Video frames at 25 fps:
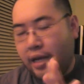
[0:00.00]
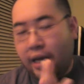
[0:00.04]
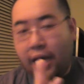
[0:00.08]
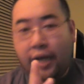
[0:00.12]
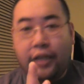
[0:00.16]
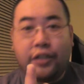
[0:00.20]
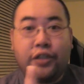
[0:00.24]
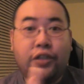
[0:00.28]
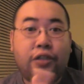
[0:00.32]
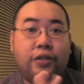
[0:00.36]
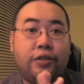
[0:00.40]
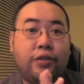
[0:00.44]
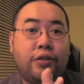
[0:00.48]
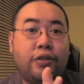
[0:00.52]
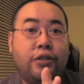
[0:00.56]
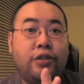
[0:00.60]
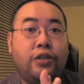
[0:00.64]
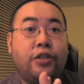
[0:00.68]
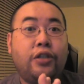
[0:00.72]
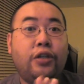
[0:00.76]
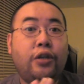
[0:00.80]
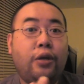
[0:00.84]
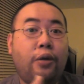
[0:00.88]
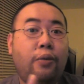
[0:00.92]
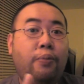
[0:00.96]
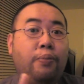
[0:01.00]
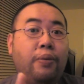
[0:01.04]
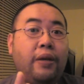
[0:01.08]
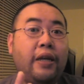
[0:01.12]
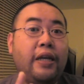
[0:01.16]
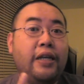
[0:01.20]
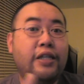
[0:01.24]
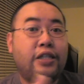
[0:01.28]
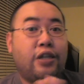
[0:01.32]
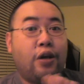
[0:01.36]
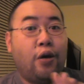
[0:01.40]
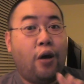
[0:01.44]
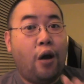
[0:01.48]
Yes, do
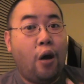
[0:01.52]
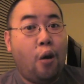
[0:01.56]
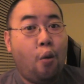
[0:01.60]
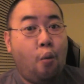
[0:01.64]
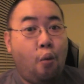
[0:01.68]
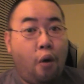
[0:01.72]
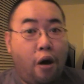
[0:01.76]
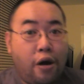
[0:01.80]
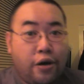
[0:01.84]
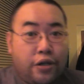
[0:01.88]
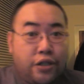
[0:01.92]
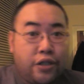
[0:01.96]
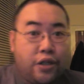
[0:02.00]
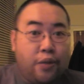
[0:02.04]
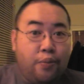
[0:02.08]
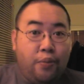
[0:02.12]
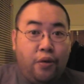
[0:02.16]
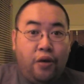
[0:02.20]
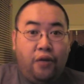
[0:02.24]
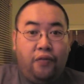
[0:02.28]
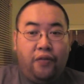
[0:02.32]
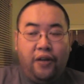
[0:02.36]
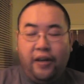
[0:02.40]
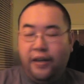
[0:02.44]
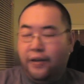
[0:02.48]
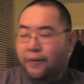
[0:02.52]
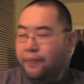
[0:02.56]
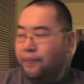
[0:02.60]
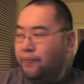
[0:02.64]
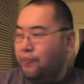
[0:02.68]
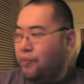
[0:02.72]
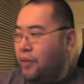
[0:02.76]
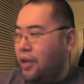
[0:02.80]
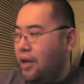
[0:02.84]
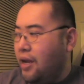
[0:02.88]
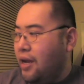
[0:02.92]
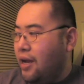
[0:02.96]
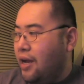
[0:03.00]
please go out and watch the movie.
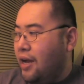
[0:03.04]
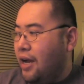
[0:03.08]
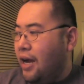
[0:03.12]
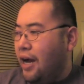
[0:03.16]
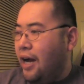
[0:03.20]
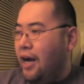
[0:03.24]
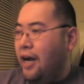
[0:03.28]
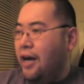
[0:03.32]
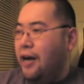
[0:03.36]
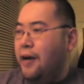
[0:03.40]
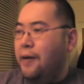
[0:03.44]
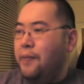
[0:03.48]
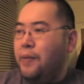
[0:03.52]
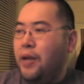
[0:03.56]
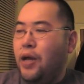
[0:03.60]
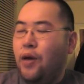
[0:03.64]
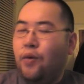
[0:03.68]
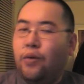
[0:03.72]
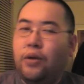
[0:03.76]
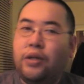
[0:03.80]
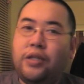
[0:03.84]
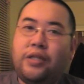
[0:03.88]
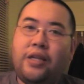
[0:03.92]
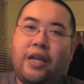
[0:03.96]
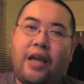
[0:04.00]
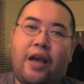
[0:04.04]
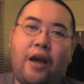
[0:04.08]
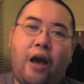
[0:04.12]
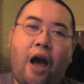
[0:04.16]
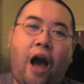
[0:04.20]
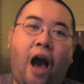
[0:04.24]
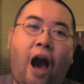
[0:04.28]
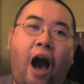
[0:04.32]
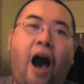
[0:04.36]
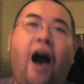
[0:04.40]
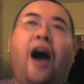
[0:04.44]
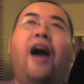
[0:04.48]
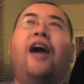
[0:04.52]
It was
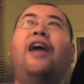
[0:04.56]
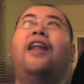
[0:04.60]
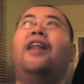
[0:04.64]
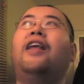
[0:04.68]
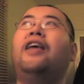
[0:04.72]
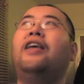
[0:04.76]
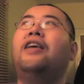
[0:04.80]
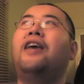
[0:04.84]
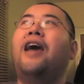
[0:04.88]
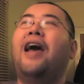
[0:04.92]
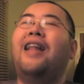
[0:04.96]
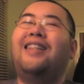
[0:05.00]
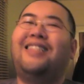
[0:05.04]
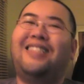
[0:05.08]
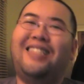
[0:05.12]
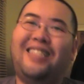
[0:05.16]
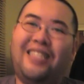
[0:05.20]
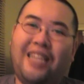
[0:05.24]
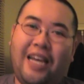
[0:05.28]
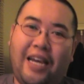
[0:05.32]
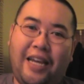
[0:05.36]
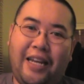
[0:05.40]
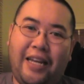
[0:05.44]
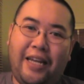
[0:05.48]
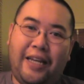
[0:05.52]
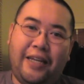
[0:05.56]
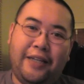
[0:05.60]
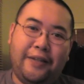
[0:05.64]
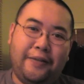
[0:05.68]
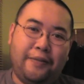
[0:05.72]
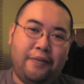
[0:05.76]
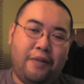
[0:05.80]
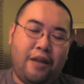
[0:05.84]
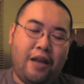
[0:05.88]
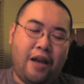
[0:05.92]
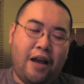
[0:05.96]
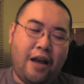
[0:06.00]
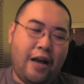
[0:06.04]
highly entertaining.
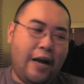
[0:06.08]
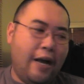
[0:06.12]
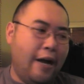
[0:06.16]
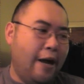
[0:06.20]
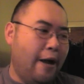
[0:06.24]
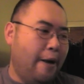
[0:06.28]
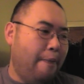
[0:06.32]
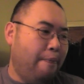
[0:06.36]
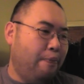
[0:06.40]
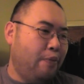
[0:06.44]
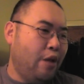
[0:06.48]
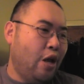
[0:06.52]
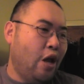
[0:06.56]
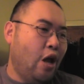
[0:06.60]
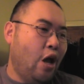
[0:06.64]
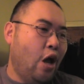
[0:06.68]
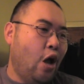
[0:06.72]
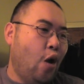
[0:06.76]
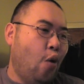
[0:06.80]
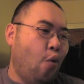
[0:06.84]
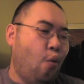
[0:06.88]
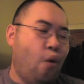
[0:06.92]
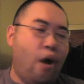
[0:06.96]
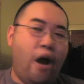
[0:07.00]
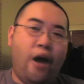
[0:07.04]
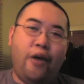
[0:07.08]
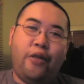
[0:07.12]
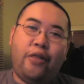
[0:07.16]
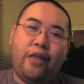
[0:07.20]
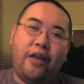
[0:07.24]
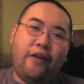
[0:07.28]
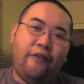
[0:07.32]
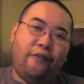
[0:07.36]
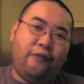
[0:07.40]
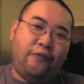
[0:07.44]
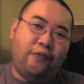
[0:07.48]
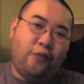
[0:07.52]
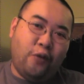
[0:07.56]

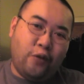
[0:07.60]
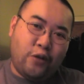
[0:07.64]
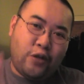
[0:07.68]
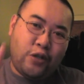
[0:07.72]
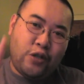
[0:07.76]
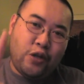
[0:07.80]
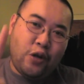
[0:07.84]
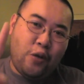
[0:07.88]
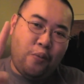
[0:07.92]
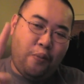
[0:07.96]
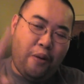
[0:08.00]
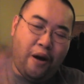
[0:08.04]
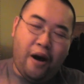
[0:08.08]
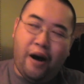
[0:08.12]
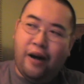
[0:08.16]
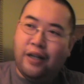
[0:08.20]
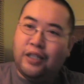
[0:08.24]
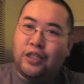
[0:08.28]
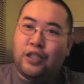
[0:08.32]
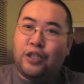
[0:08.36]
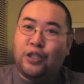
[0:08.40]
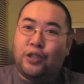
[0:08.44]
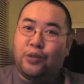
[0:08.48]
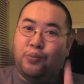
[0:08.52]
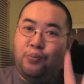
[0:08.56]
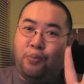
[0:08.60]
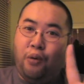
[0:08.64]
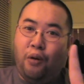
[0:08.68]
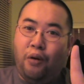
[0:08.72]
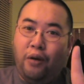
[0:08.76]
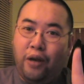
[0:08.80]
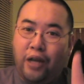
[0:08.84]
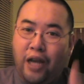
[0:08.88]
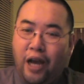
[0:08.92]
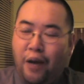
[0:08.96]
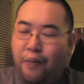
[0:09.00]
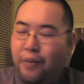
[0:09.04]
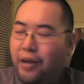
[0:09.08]
Worth it for 2 parts.
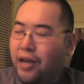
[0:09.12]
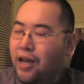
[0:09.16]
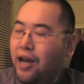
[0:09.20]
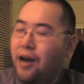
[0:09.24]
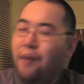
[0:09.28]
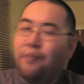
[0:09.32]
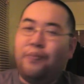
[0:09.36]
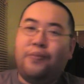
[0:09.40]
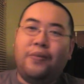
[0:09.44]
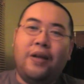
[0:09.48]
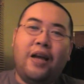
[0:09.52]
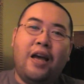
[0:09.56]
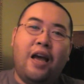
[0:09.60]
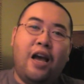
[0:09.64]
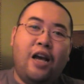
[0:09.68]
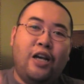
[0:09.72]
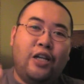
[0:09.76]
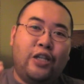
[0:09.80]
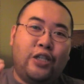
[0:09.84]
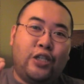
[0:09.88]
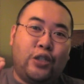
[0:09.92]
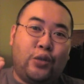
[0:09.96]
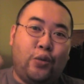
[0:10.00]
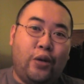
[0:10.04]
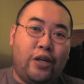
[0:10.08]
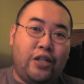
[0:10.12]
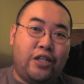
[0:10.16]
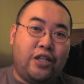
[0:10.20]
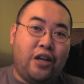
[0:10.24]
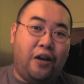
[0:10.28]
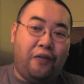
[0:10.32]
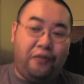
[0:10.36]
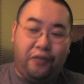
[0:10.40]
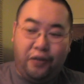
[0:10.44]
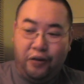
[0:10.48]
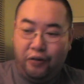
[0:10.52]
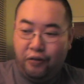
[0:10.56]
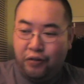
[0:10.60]
Spoiler coming out.
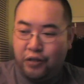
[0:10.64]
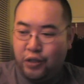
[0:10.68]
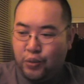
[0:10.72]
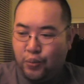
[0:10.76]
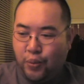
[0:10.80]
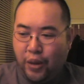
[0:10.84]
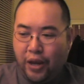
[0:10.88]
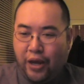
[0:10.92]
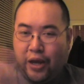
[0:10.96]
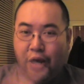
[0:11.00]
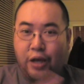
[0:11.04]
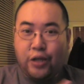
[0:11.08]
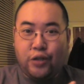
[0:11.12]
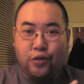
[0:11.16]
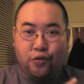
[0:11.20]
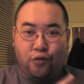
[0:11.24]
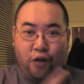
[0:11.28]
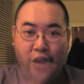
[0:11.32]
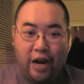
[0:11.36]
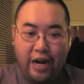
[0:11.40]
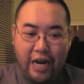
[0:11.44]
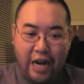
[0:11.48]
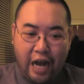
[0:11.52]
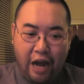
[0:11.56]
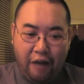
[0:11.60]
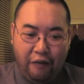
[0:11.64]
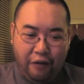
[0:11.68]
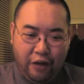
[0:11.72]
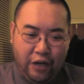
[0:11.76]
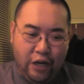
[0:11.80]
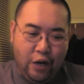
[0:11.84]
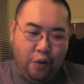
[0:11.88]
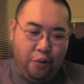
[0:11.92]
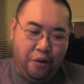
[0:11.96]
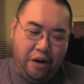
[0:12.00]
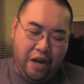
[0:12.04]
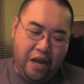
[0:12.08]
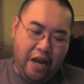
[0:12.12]
Switch off your speakers right now if
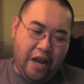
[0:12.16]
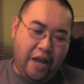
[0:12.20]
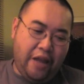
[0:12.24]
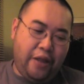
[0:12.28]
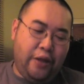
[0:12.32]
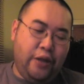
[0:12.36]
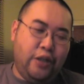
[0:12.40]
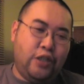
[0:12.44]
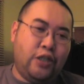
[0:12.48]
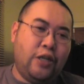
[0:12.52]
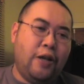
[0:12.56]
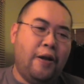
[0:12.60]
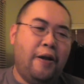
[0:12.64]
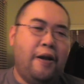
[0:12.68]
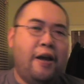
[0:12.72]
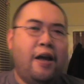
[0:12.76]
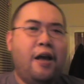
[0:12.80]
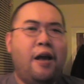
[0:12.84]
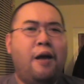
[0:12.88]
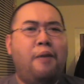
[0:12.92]
you don't want to hear this.